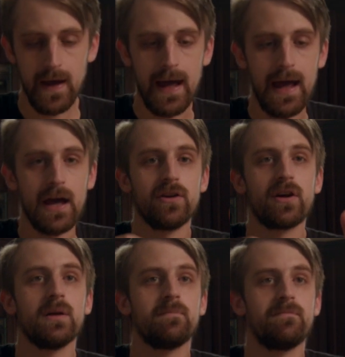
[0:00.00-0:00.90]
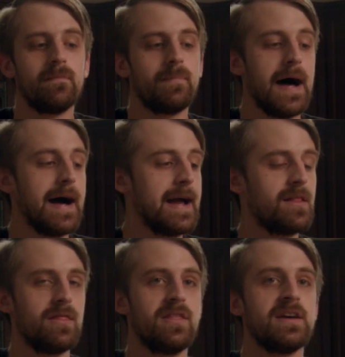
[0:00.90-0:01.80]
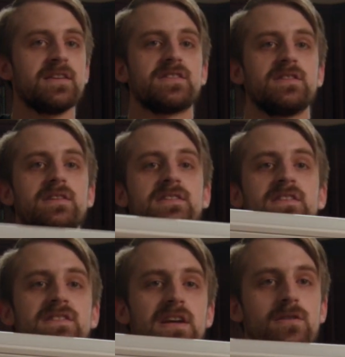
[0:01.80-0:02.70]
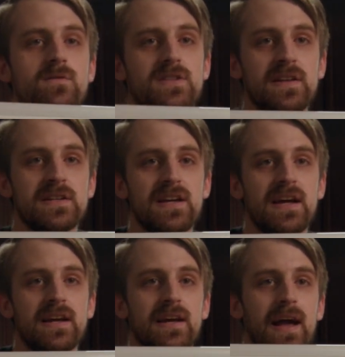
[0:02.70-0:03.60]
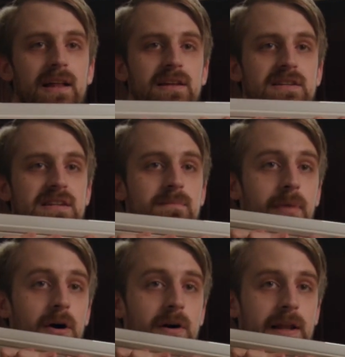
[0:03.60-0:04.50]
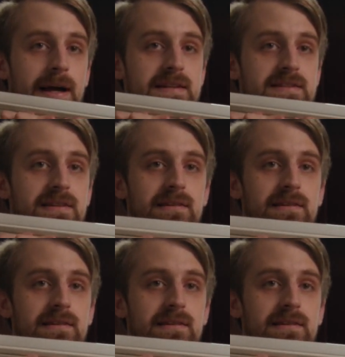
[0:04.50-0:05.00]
And you're going to buy this. This is a Utilitech LED bar light.